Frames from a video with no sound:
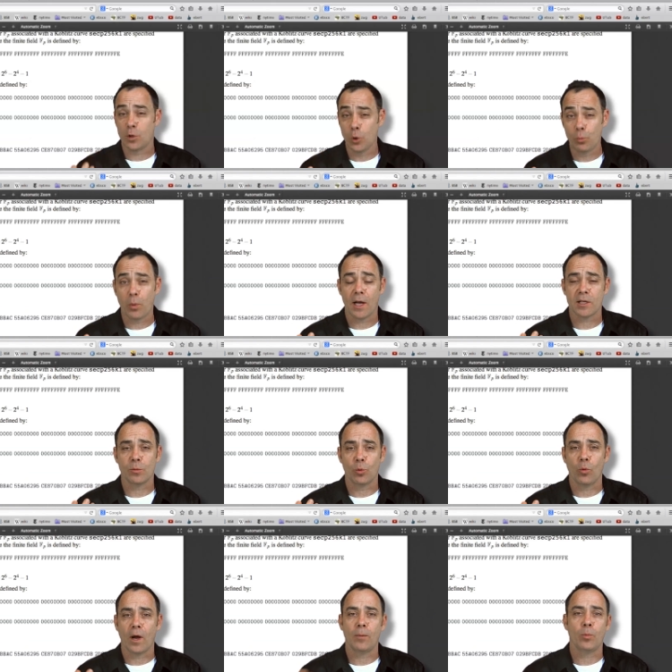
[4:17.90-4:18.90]
2 possible
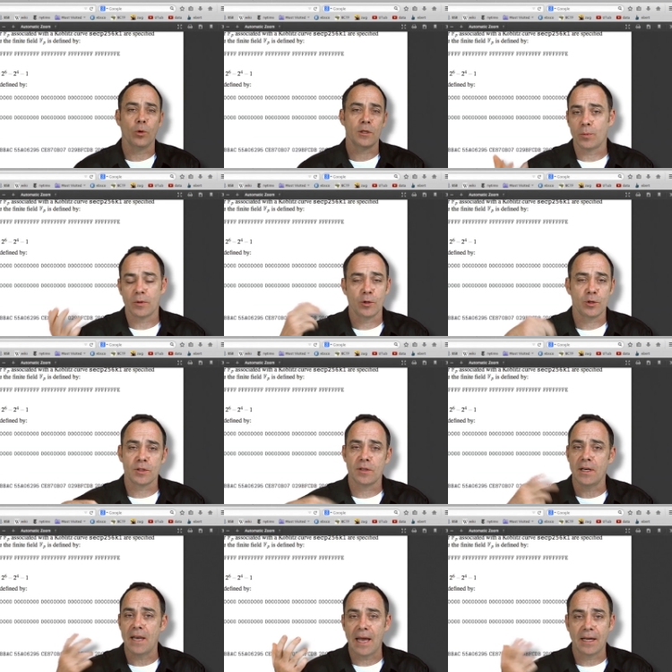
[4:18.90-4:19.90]
y points, but they're just
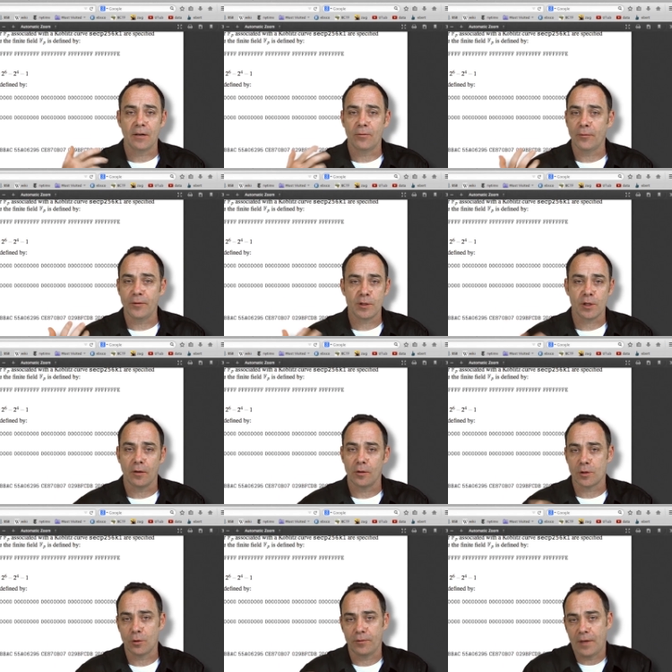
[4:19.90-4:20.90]
the negative of each
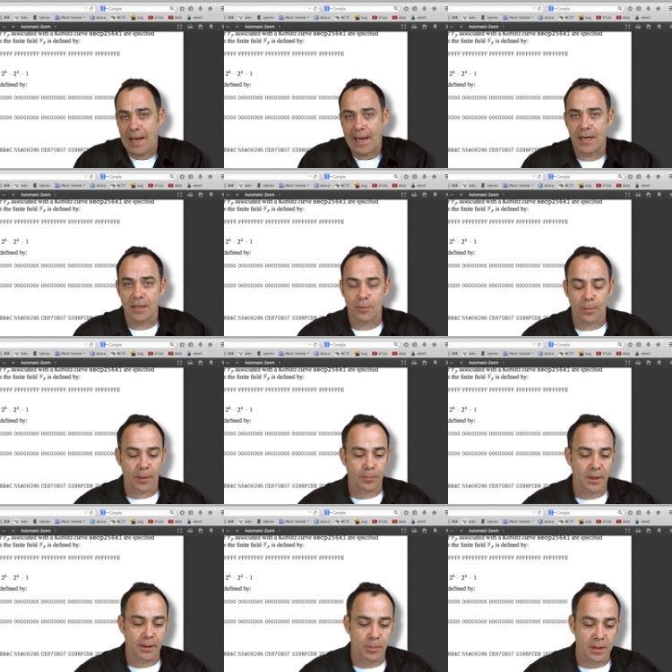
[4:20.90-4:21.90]
other. So if you added them
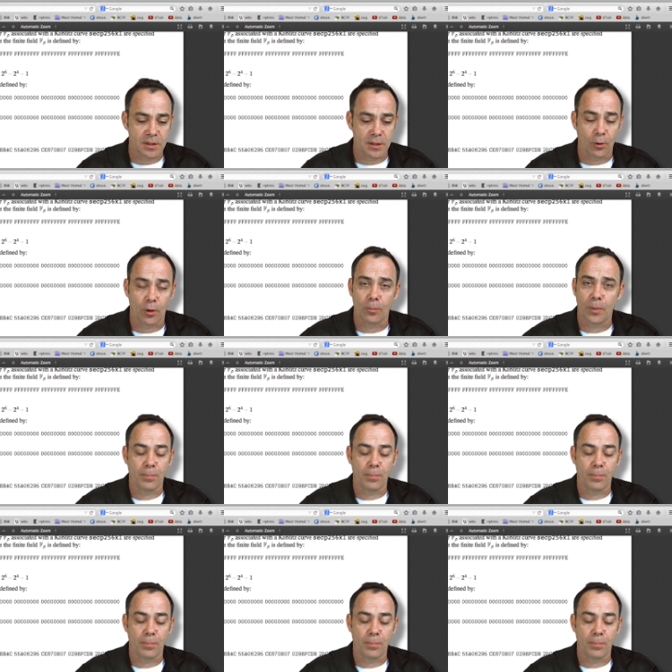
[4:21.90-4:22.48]
up, they'd be 0.